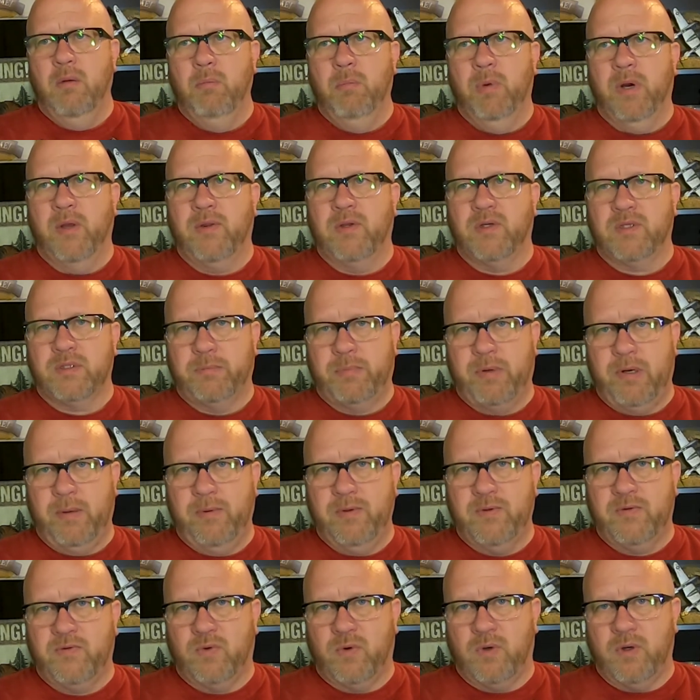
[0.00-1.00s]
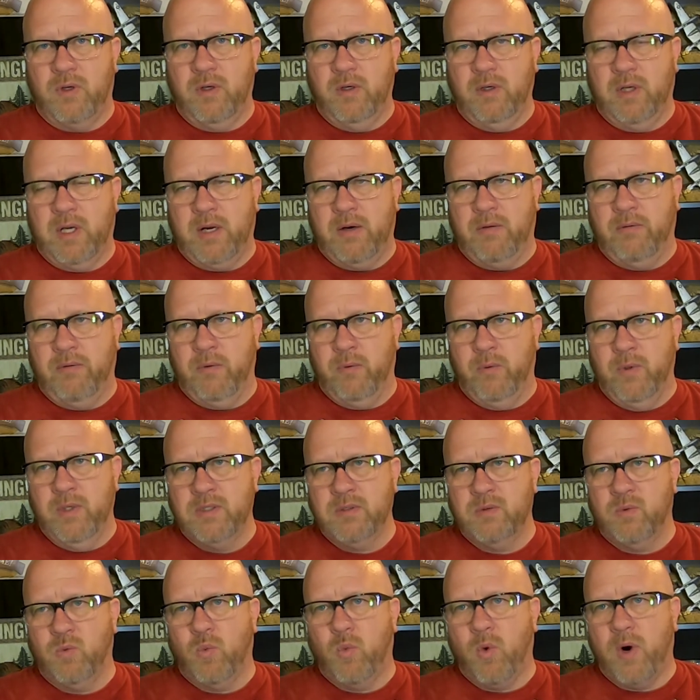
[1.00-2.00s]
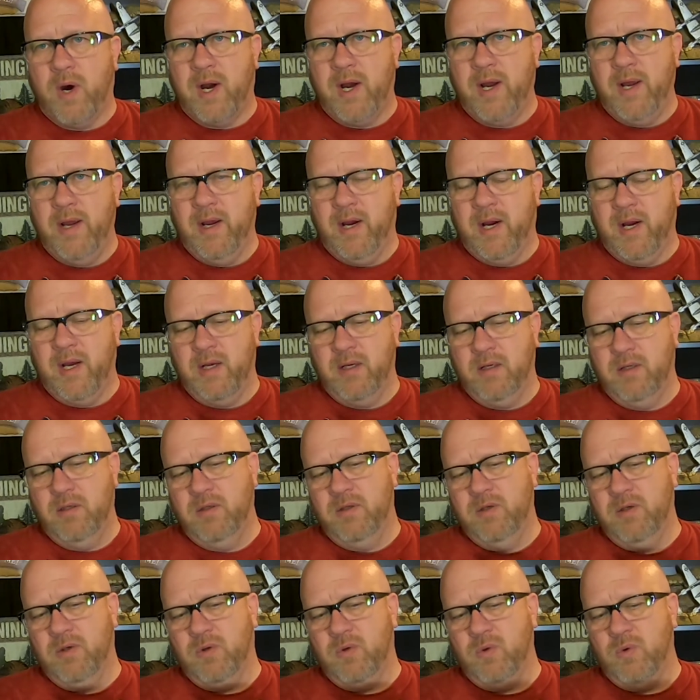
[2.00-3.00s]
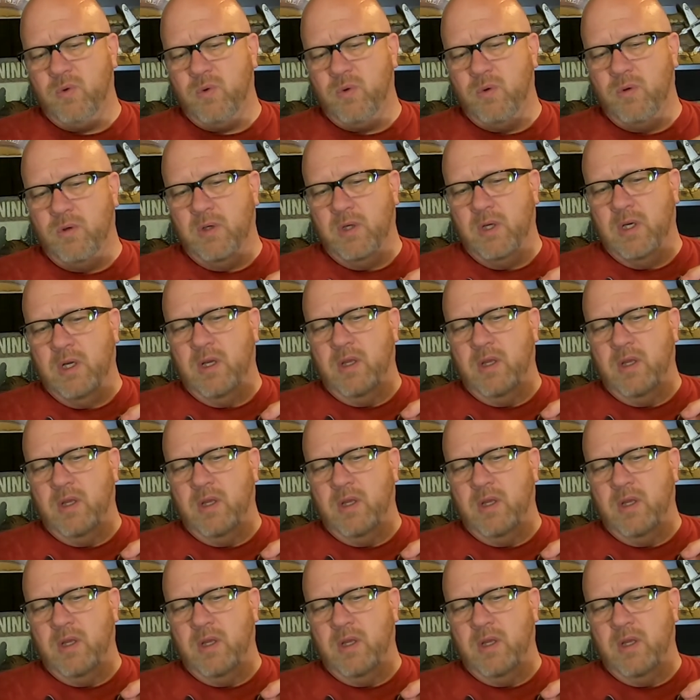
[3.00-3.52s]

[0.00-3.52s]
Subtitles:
But there's a purpose for it. The reason why I do